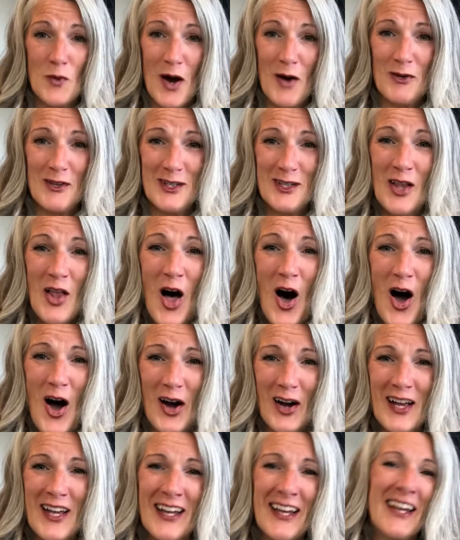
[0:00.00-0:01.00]
hours
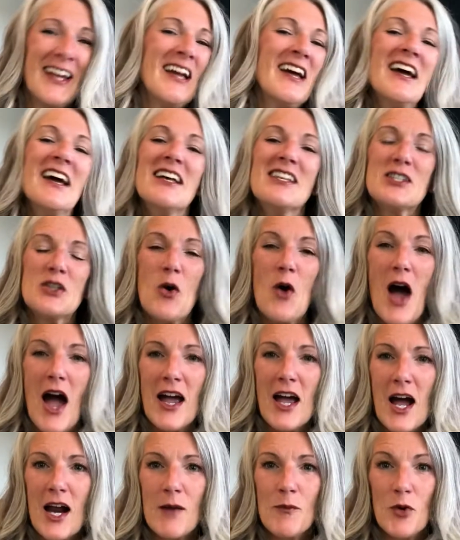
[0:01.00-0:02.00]
long. so I
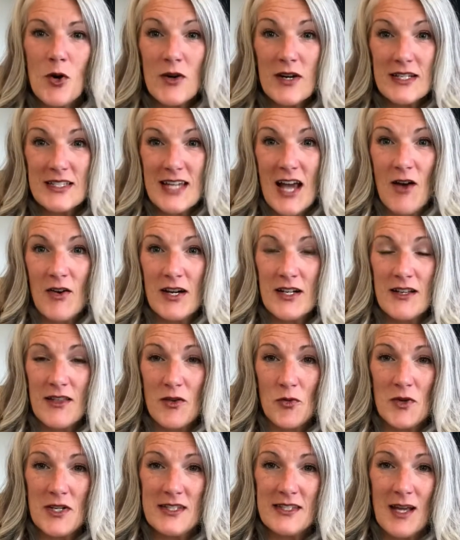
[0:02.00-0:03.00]
kind of broke it down into
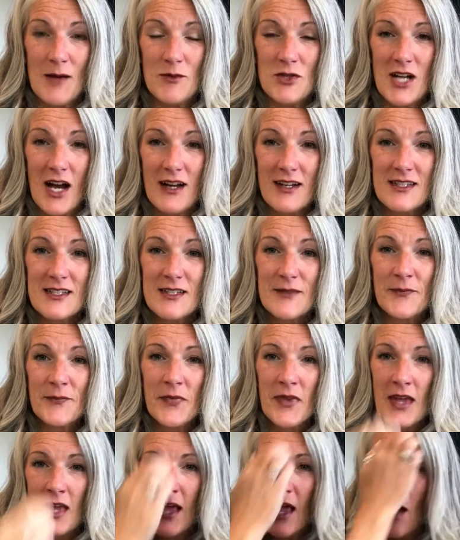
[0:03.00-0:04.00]
three subjects.
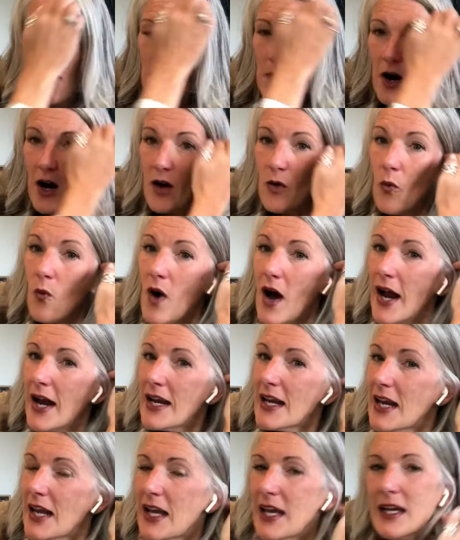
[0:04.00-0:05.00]
Part
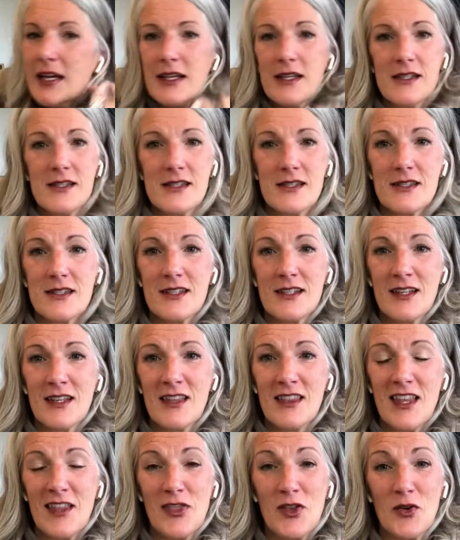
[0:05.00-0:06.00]
one is
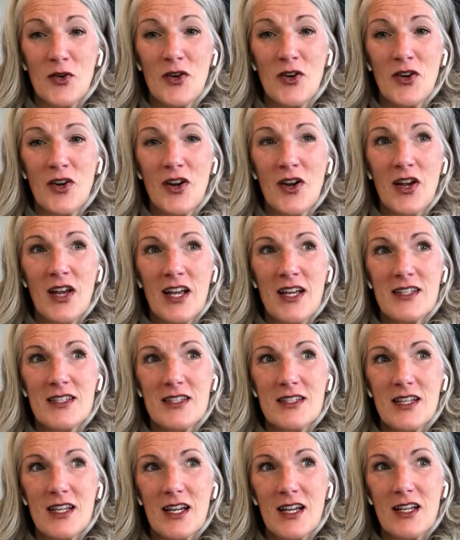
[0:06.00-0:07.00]
that there
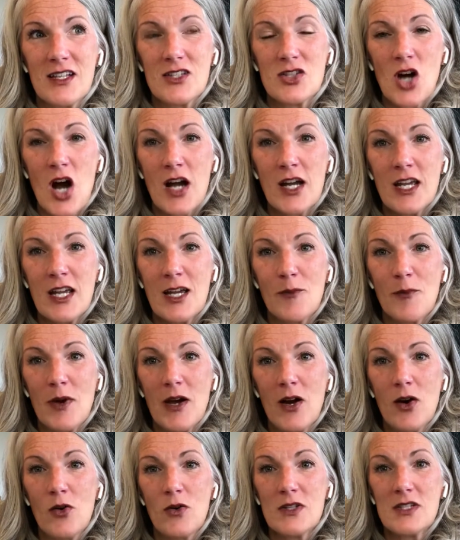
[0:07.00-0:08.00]
is talking
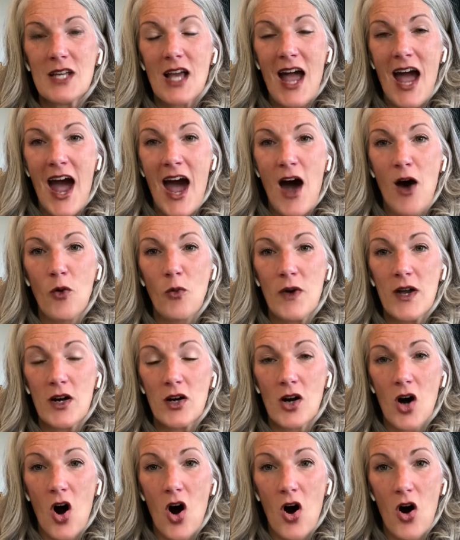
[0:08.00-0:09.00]
about how we
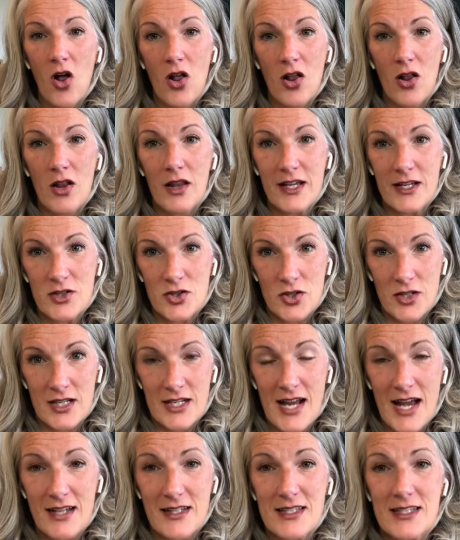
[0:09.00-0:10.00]
are all
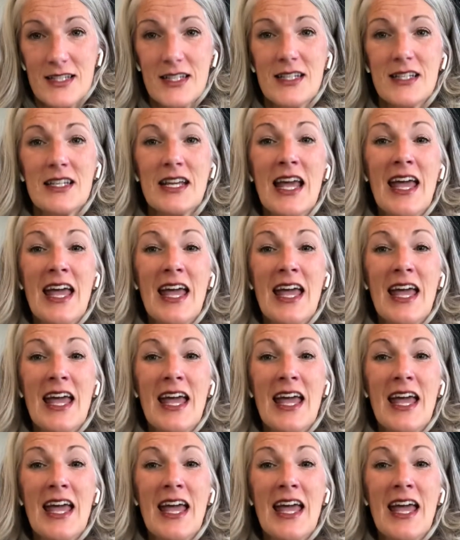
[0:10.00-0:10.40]
interconnected